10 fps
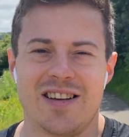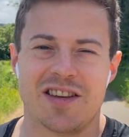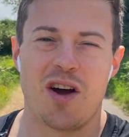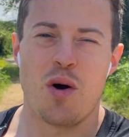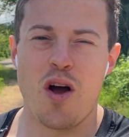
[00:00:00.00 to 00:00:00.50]

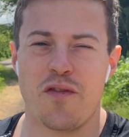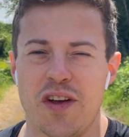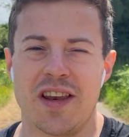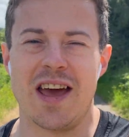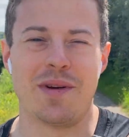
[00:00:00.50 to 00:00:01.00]
So hopefully
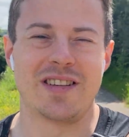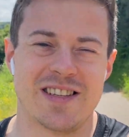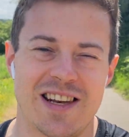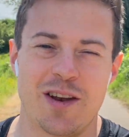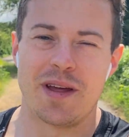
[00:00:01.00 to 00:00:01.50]
you can hear me because it's
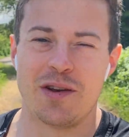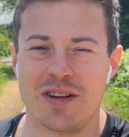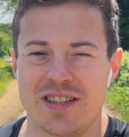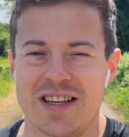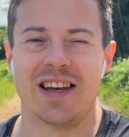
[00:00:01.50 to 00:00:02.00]
a little bit
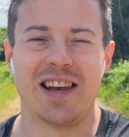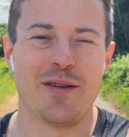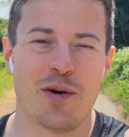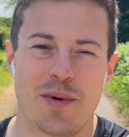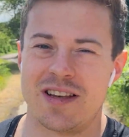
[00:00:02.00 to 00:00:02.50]
noisy, a
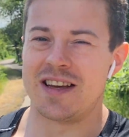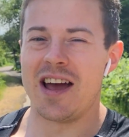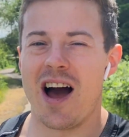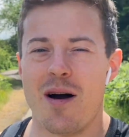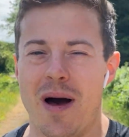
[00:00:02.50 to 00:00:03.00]
little bit windy,
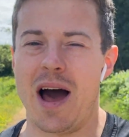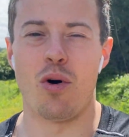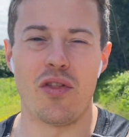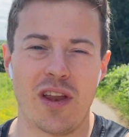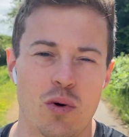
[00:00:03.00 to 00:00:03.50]
but out
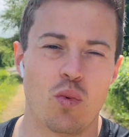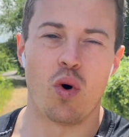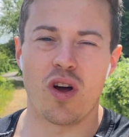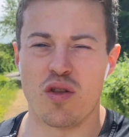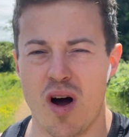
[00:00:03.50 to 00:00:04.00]
on the little
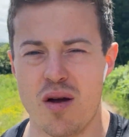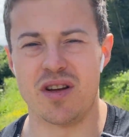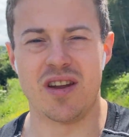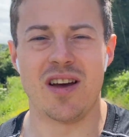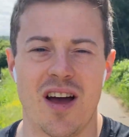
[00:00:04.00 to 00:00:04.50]
walk at the
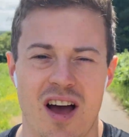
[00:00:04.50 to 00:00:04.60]
moment.